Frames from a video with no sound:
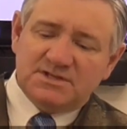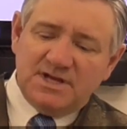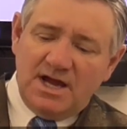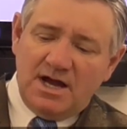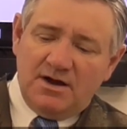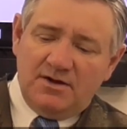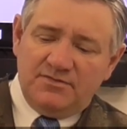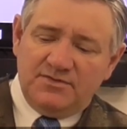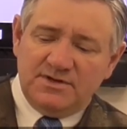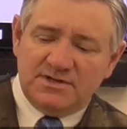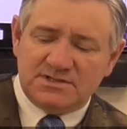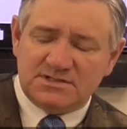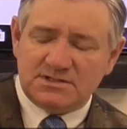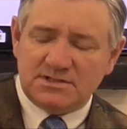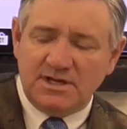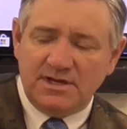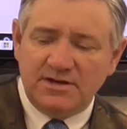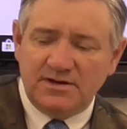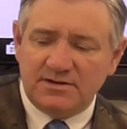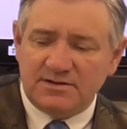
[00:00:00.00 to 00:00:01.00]
Now, this
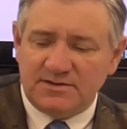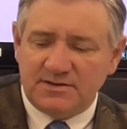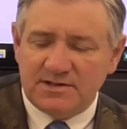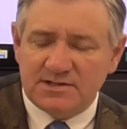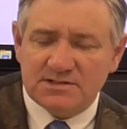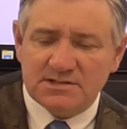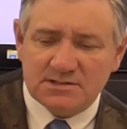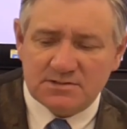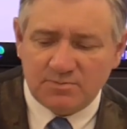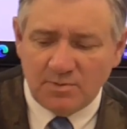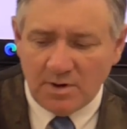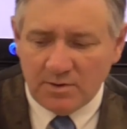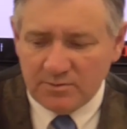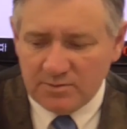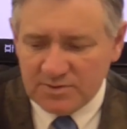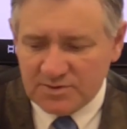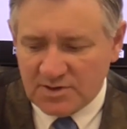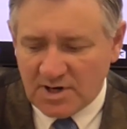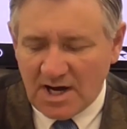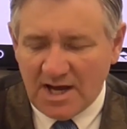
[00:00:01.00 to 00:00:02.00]
is what
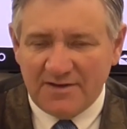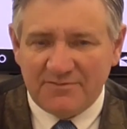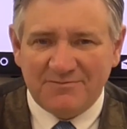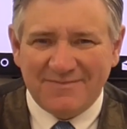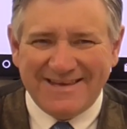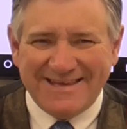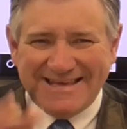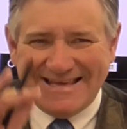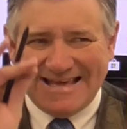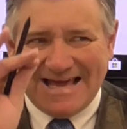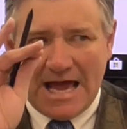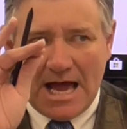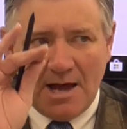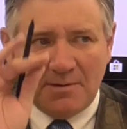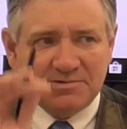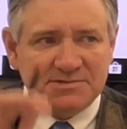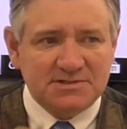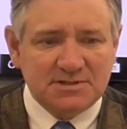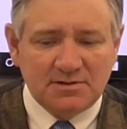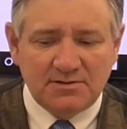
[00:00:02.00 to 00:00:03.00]
will drive me
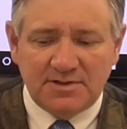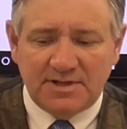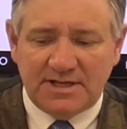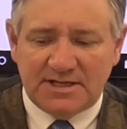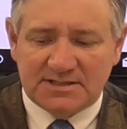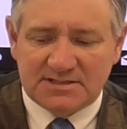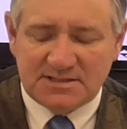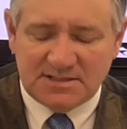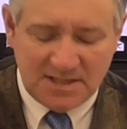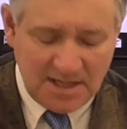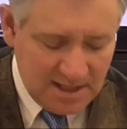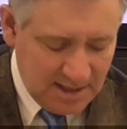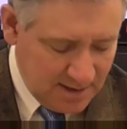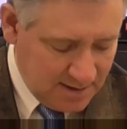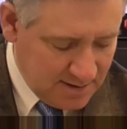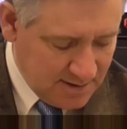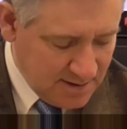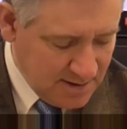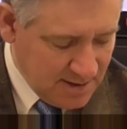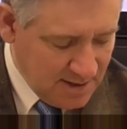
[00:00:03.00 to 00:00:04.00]
absolutely
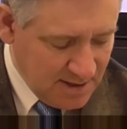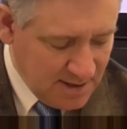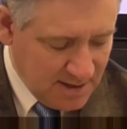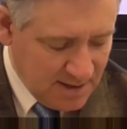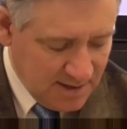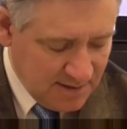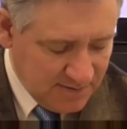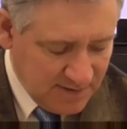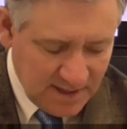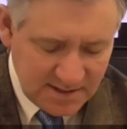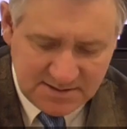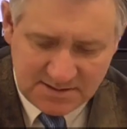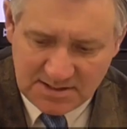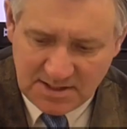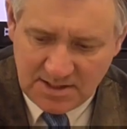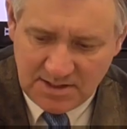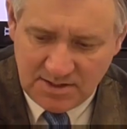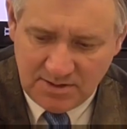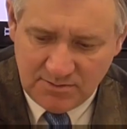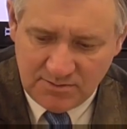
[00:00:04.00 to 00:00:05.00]
insane. Let's
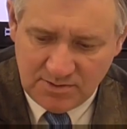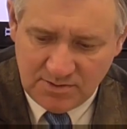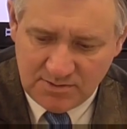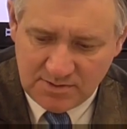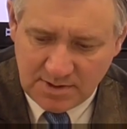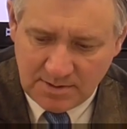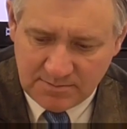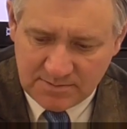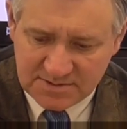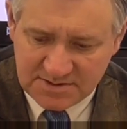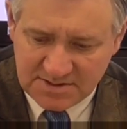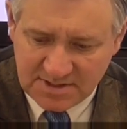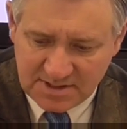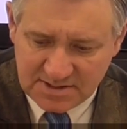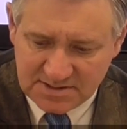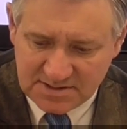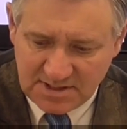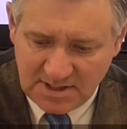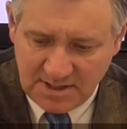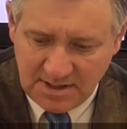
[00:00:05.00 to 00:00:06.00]
say you do number
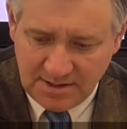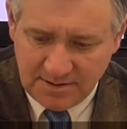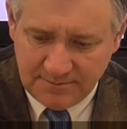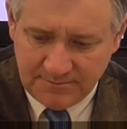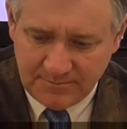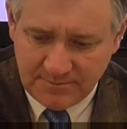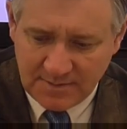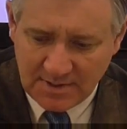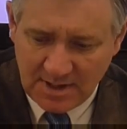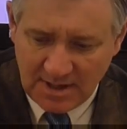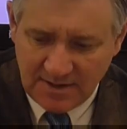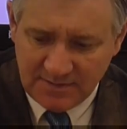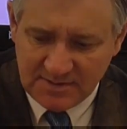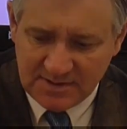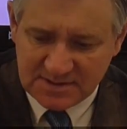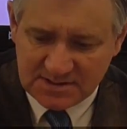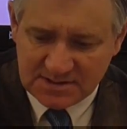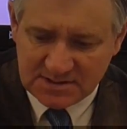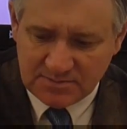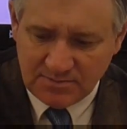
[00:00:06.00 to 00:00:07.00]
16, and
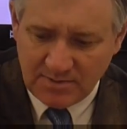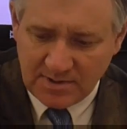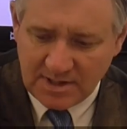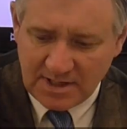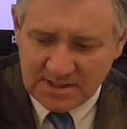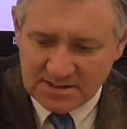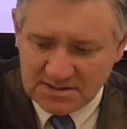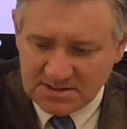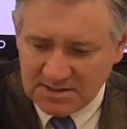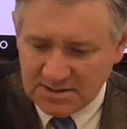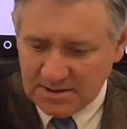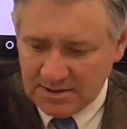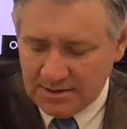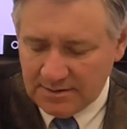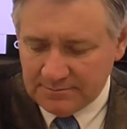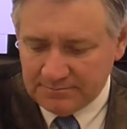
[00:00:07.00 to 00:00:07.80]
this is what I see.